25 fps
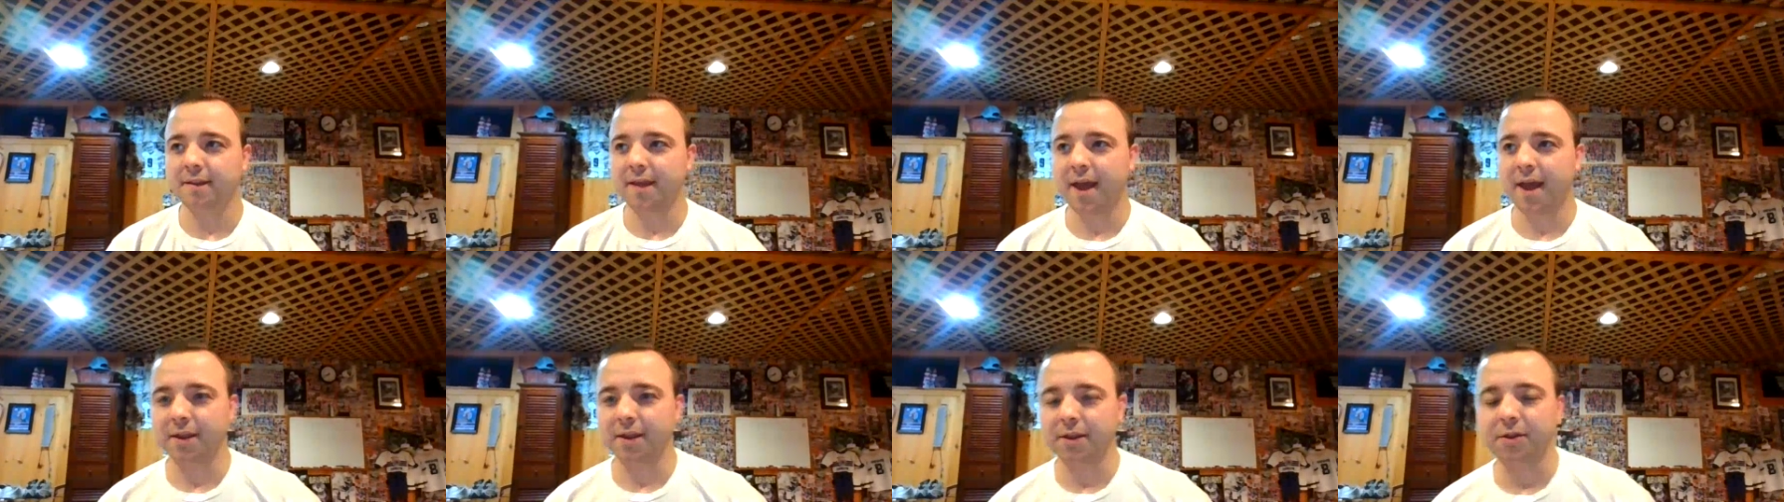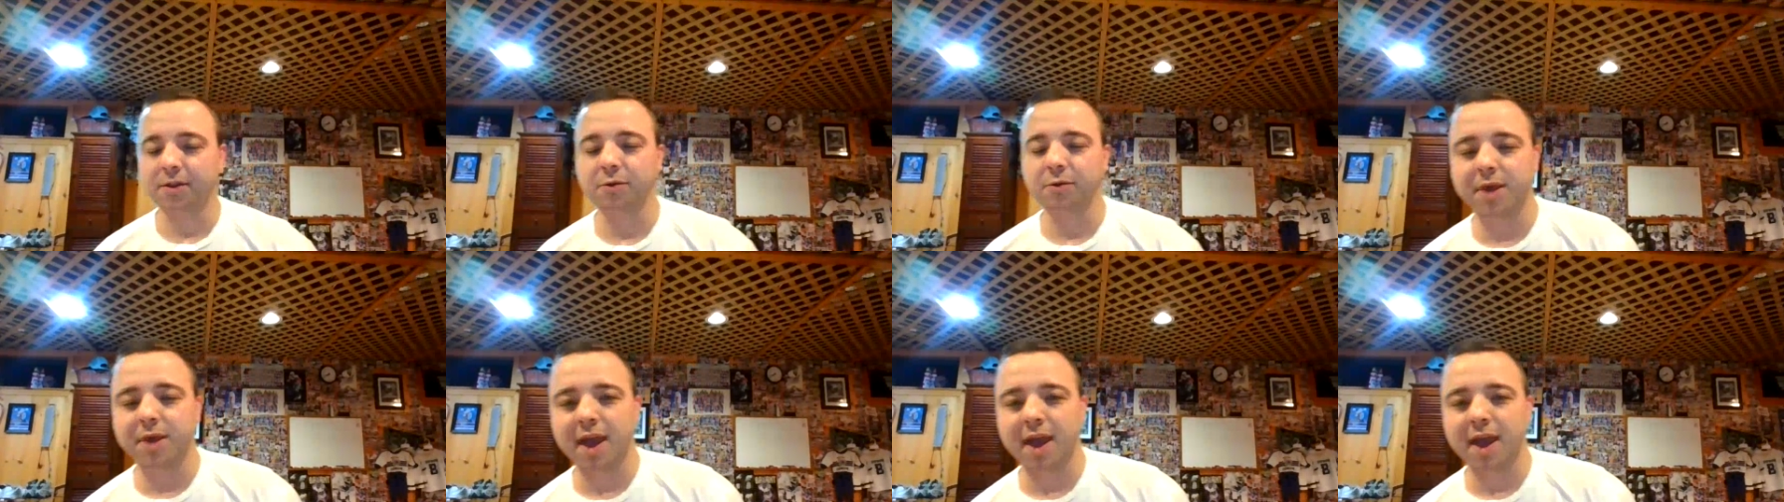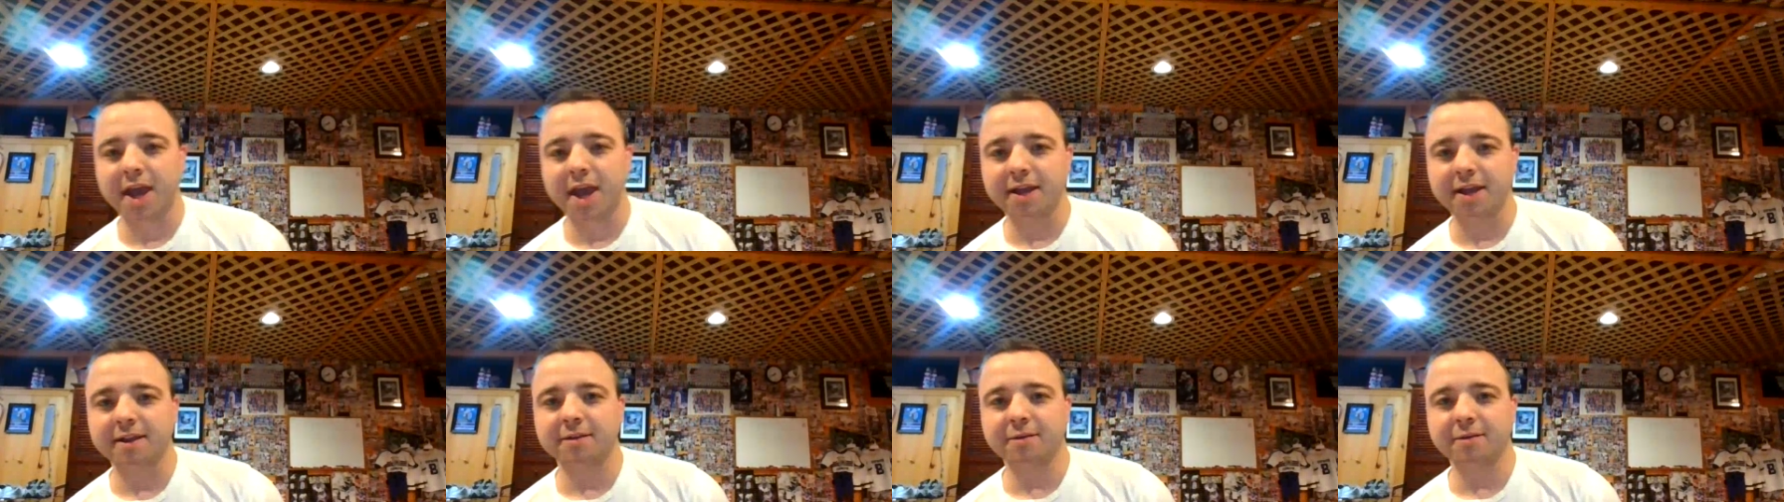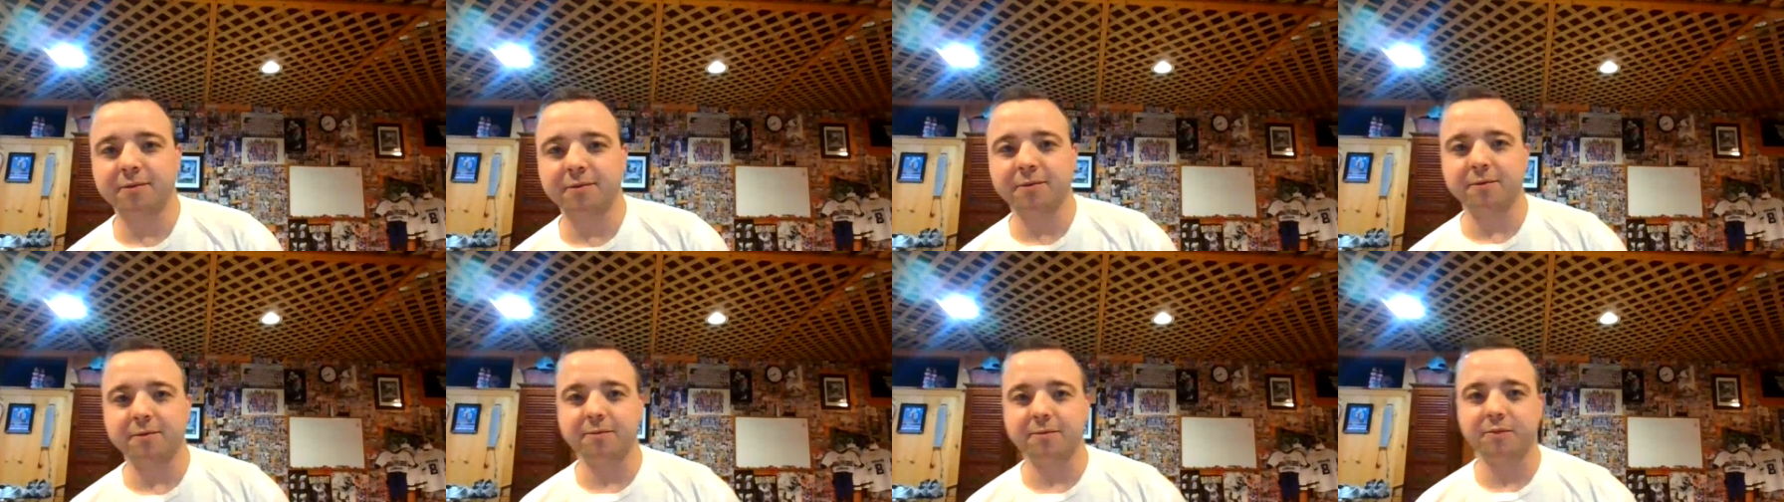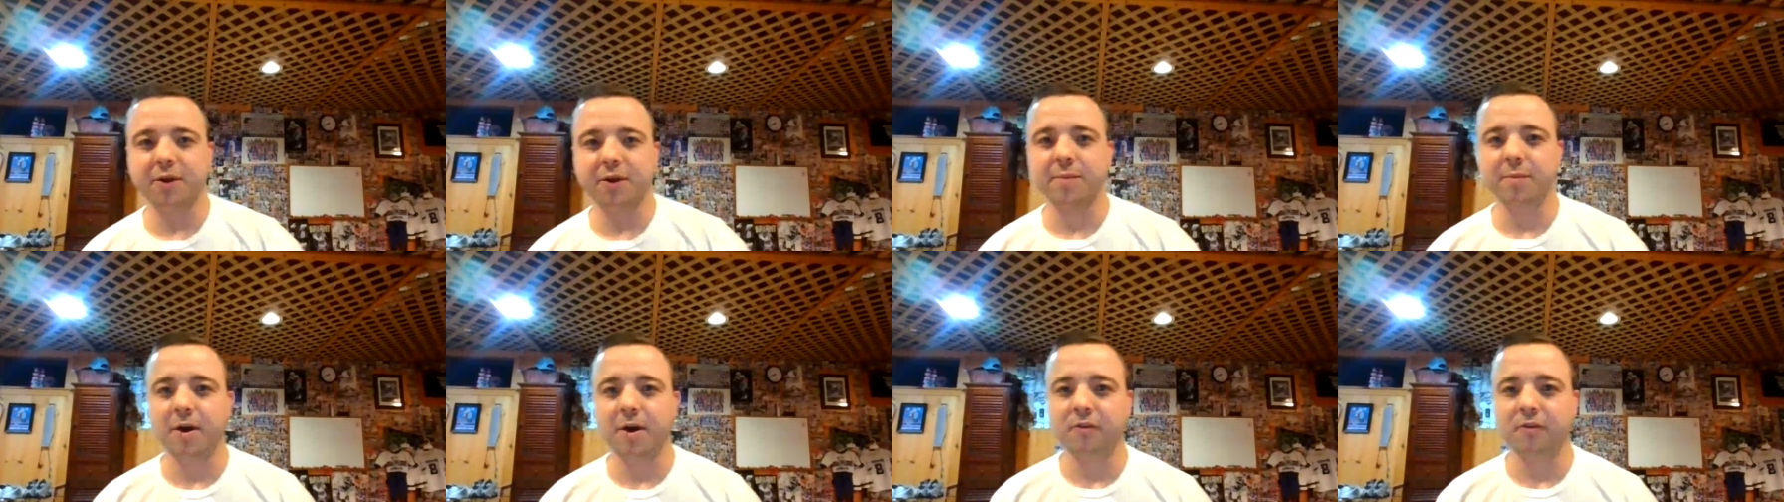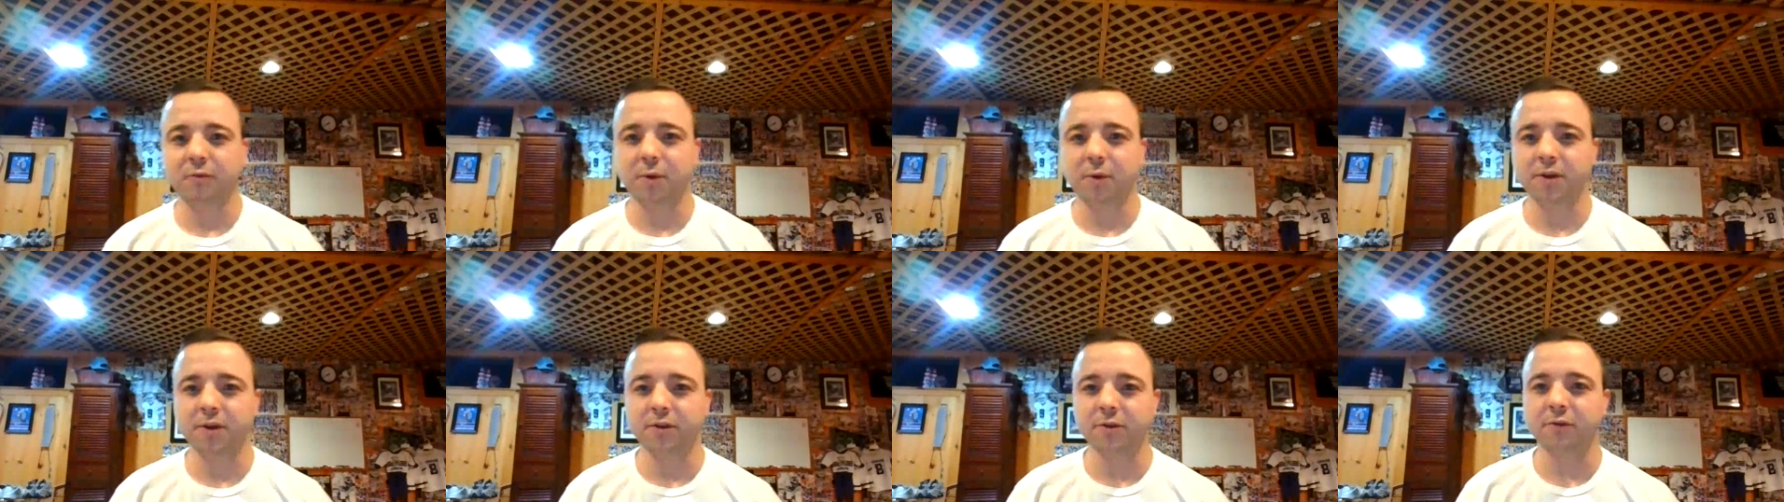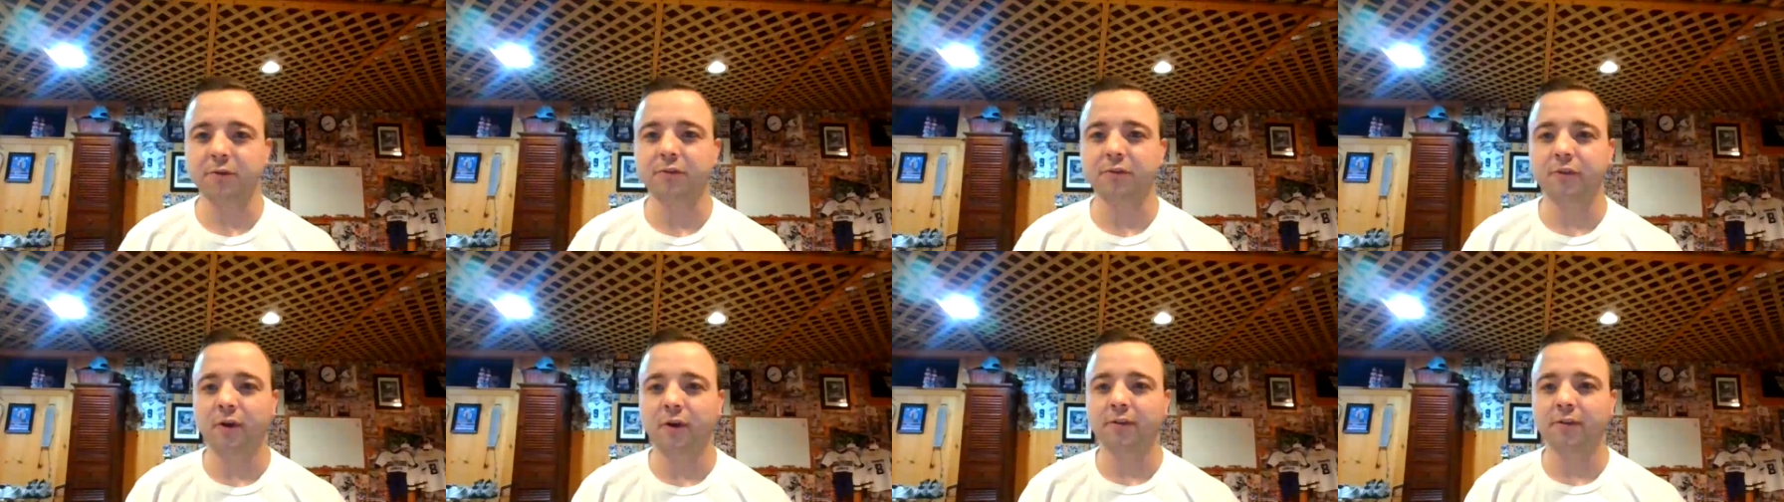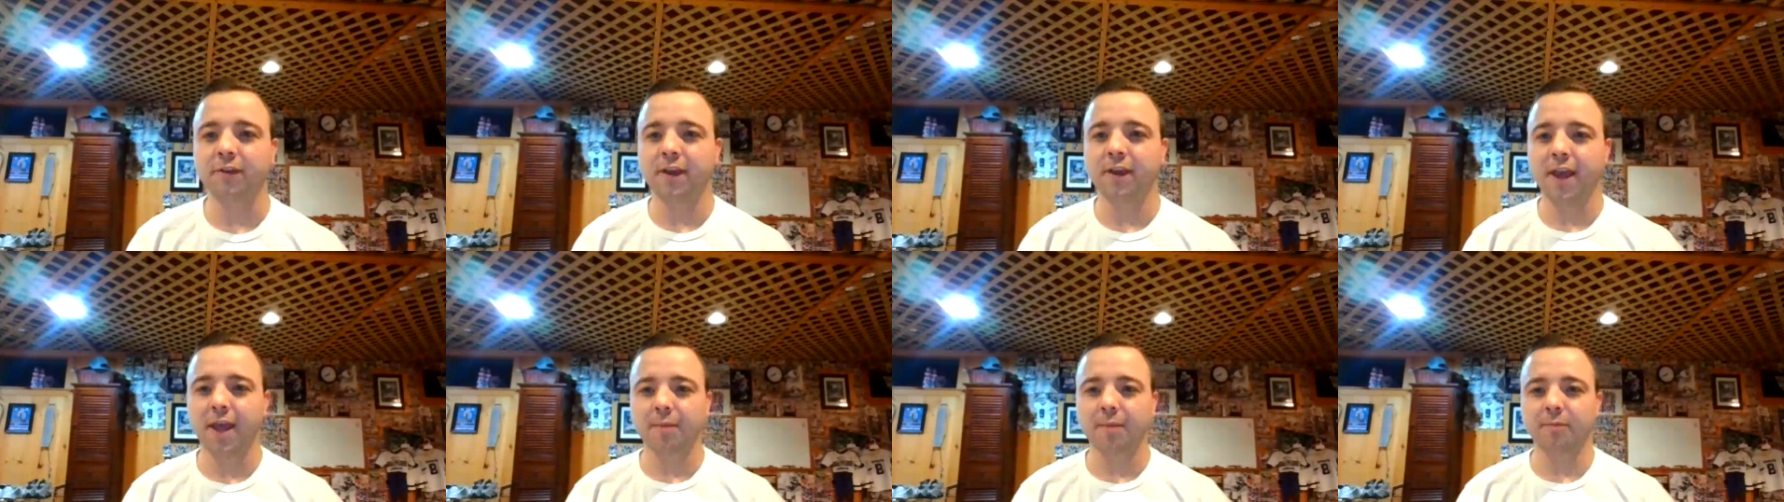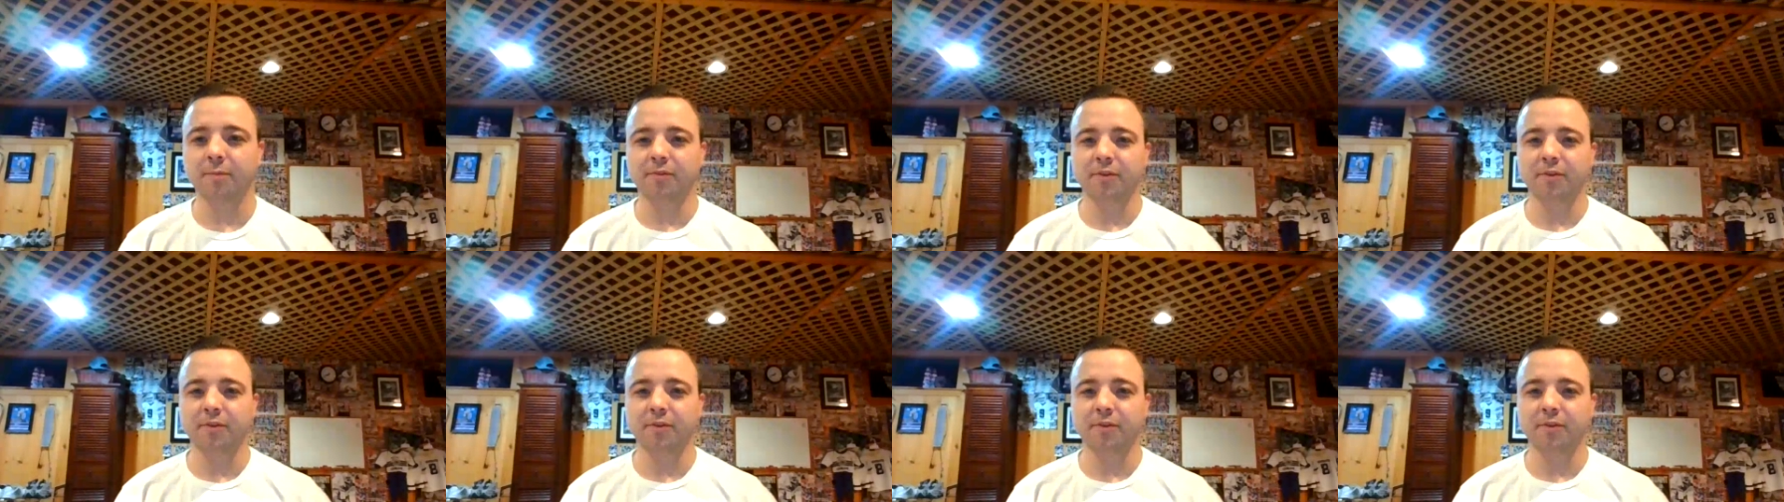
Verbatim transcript: that you get pretty much when you start the game.